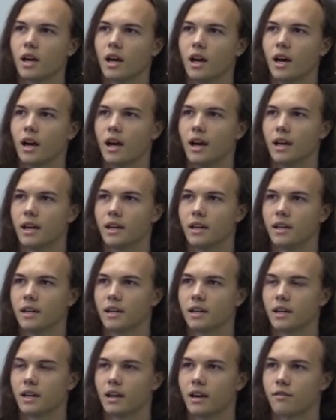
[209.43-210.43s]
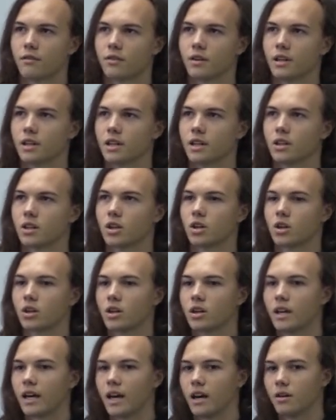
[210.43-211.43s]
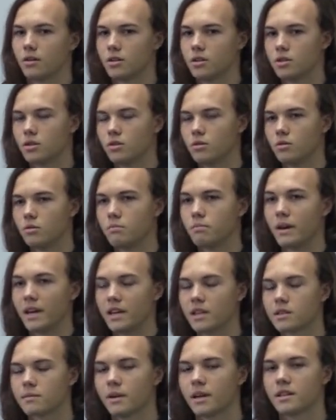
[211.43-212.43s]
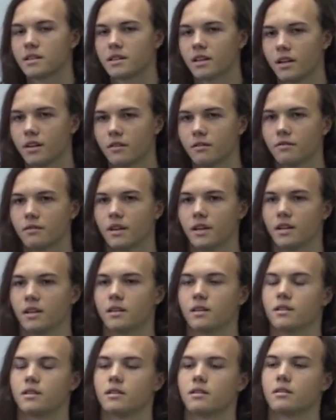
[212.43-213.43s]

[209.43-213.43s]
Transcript: I have really learned how to pace myself and